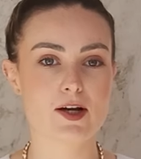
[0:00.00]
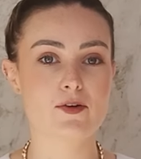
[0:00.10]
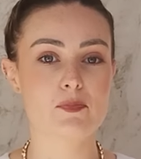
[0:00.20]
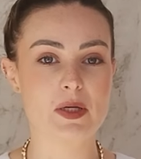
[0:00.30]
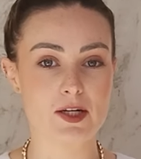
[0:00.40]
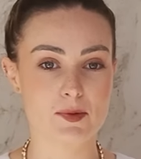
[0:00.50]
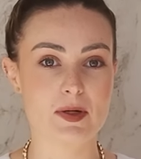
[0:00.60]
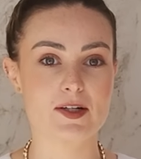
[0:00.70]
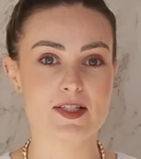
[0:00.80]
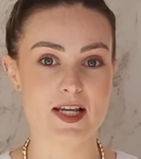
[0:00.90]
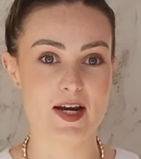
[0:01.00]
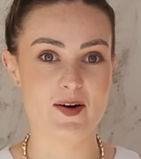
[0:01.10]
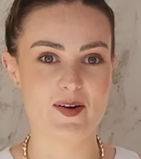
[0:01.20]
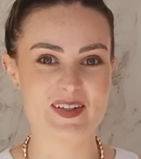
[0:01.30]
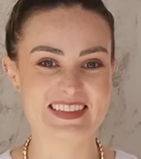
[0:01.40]
of Peter Burke's
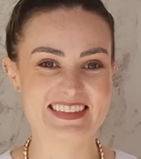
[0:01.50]
hair.